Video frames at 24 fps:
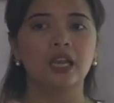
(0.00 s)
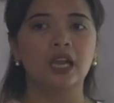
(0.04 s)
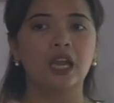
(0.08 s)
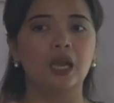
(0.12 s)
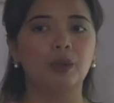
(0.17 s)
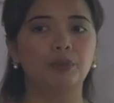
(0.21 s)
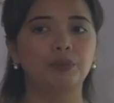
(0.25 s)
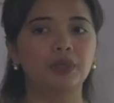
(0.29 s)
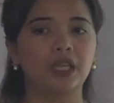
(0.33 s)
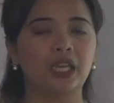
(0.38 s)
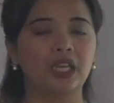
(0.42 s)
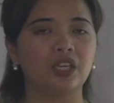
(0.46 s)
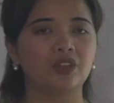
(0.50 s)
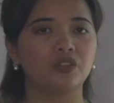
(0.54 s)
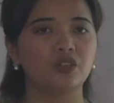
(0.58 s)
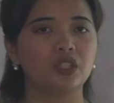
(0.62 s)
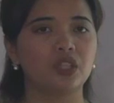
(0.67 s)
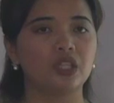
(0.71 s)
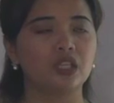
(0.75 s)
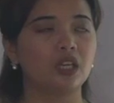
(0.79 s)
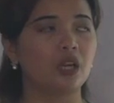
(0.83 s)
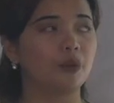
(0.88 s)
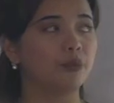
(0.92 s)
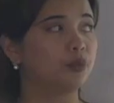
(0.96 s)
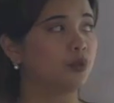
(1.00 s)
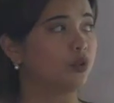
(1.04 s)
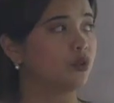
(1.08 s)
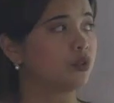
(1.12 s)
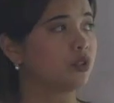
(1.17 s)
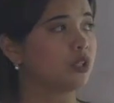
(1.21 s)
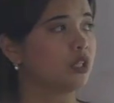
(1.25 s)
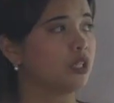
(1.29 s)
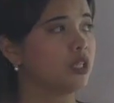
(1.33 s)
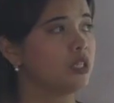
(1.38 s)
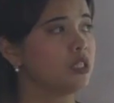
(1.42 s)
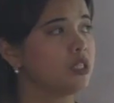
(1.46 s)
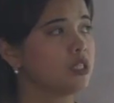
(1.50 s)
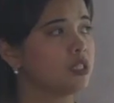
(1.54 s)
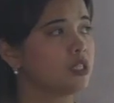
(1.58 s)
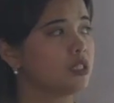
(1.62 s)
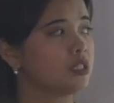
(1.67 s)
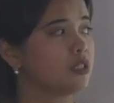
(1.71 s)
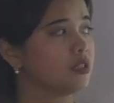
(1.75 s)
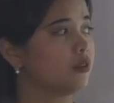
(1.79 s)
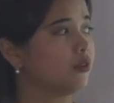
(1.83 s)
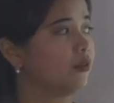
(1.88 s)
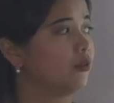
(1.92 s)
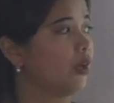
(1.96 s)
applying reading
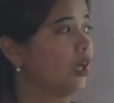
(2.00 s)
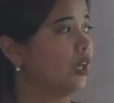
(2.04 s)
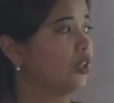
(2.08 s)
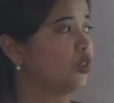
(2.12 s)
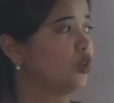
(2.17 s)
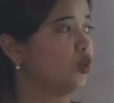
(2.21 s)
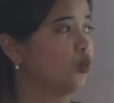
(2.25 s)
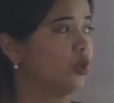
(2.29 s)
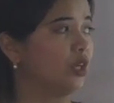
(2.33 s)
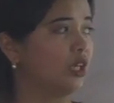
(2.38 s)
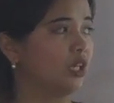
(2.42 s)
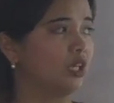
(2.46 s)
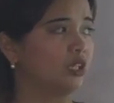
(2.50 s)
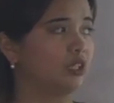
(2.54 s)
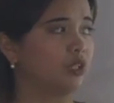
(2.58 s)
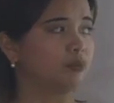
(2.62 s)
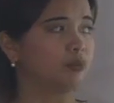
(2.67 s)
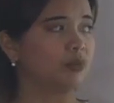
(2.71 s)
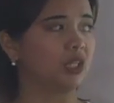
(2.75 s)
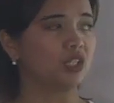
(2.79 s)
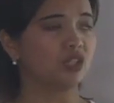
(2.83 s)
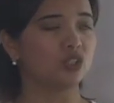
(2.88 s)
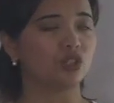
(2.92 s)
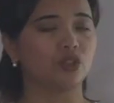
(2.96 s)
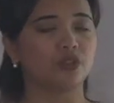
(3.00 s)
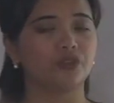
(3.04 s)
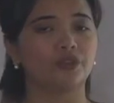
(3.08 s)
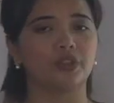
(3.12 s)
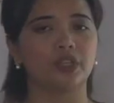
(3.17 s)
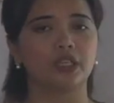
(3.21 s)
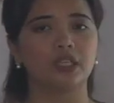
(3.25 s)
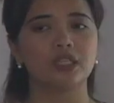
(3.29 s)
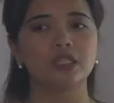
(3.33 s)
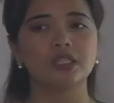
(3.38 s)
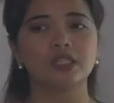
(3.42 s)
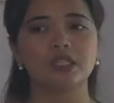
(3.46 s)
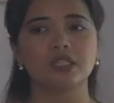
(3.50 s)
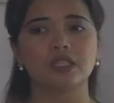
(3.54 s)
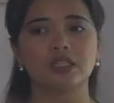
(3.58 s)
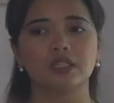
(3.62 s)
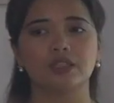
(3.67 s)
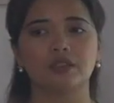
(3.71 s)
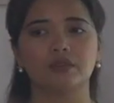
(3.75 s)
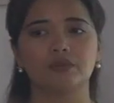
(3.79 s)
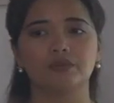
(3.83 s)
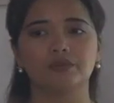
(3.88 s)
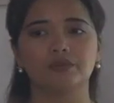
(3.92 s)
approaches, and doing an adaptation of this,